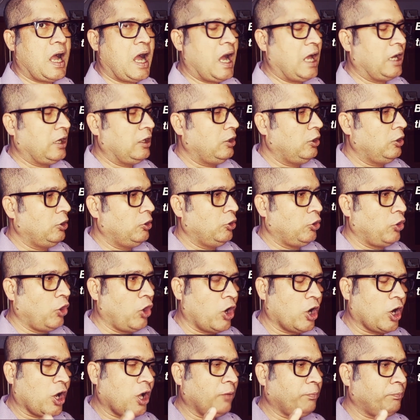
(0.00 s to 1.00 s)
A
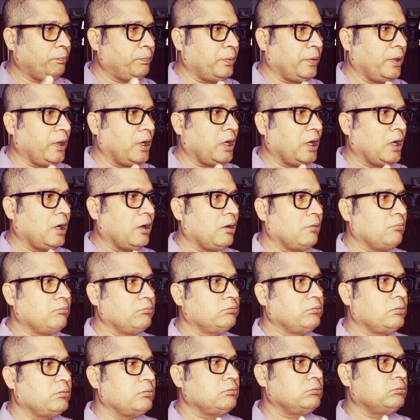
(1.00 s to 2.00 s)
lot
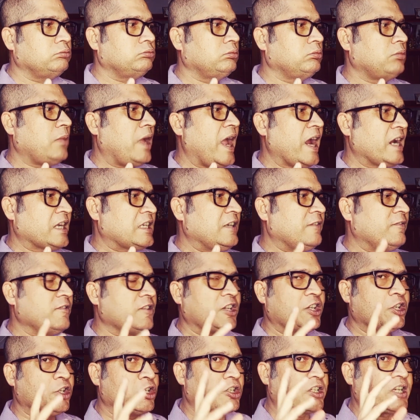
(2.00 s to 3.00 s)
of
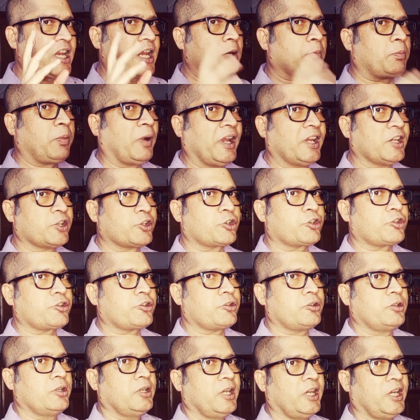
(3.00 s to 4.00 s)
activities take
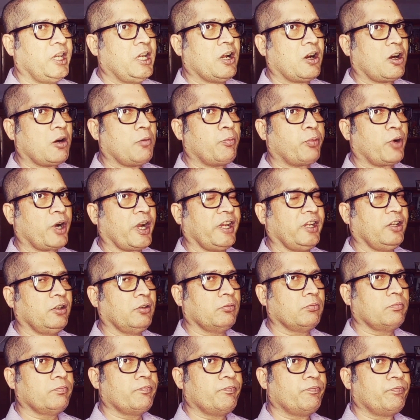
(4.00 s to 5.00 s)
place in our
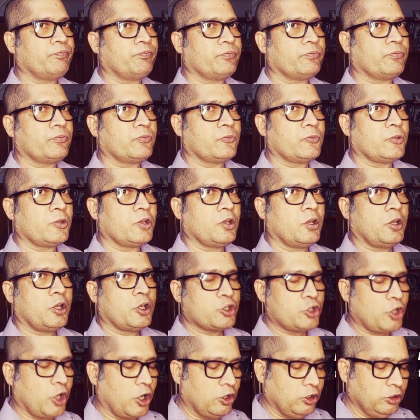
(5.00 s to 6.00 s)
brain.
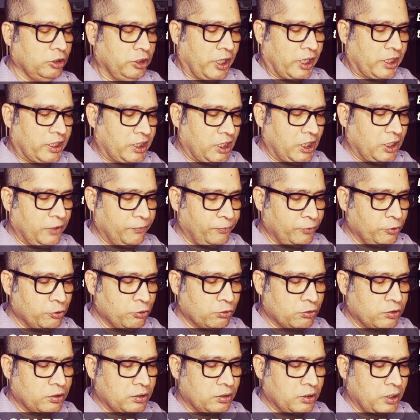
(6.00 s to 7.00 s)
So if
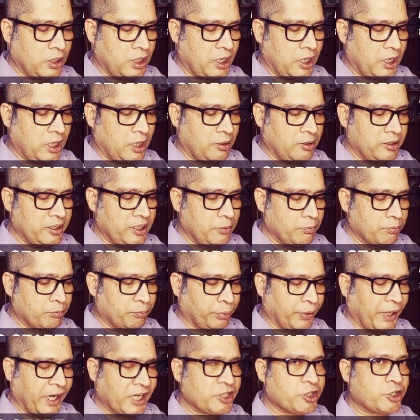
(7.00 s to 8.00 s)
you
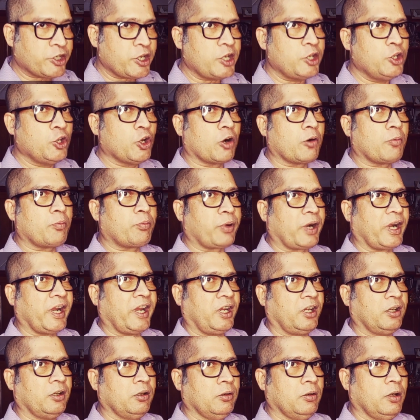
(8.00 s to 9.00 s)
impress your
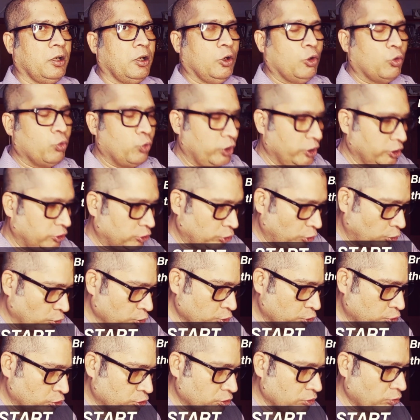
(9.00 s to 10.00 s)
brain with
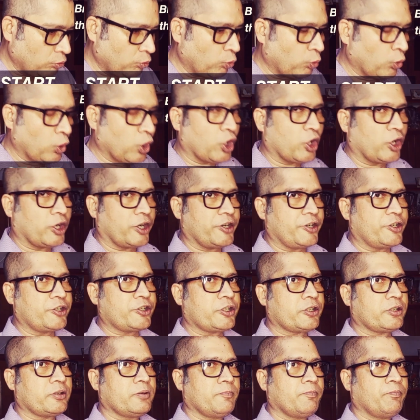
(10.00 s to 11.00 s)
those
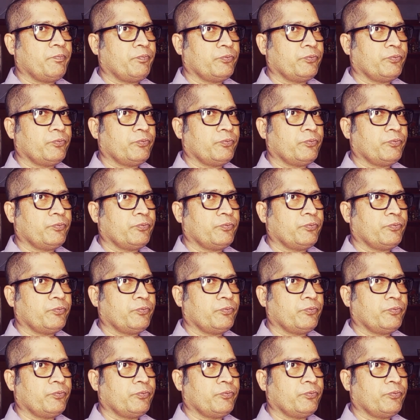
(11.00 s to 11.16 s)
words